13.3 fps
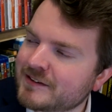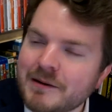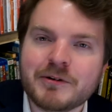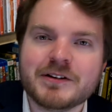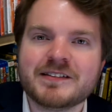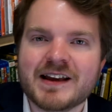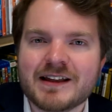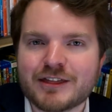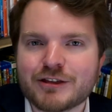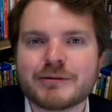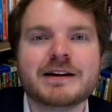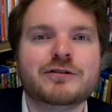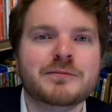Some would say
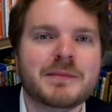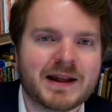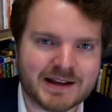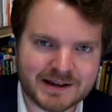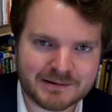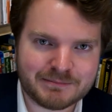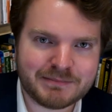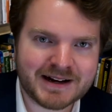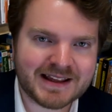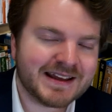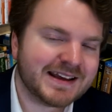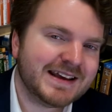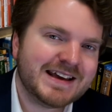three too many,
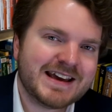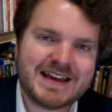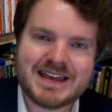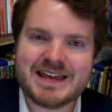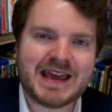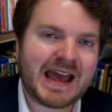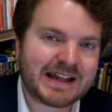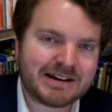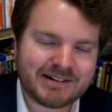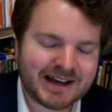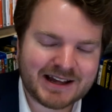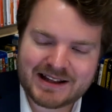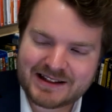but
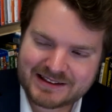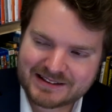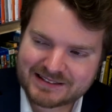anyway,